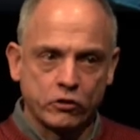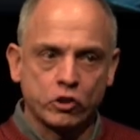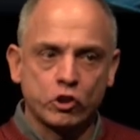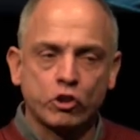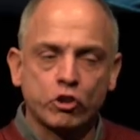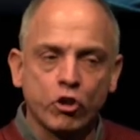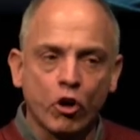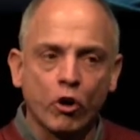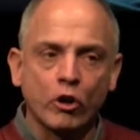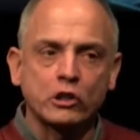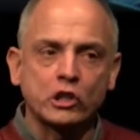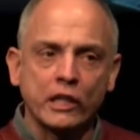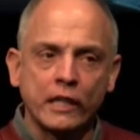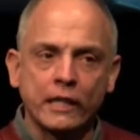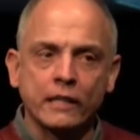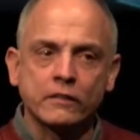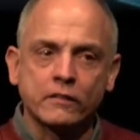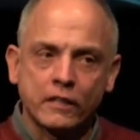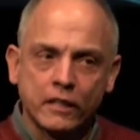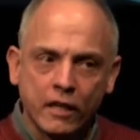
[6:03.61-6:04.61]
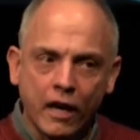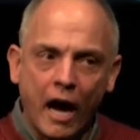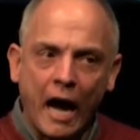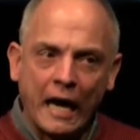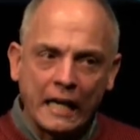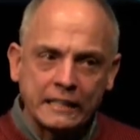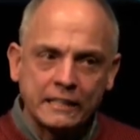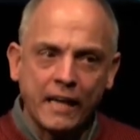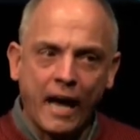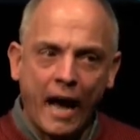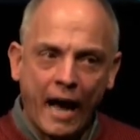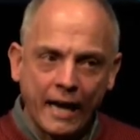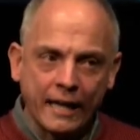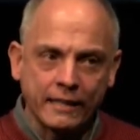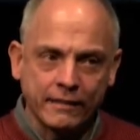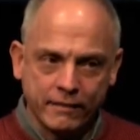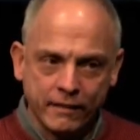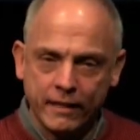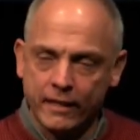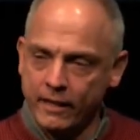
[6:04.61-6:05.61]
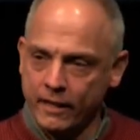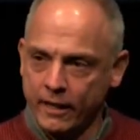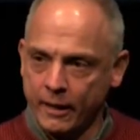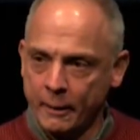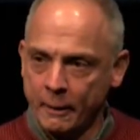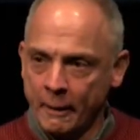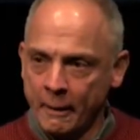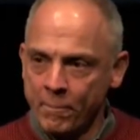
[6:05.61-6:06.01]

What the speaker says: Church is God's idea.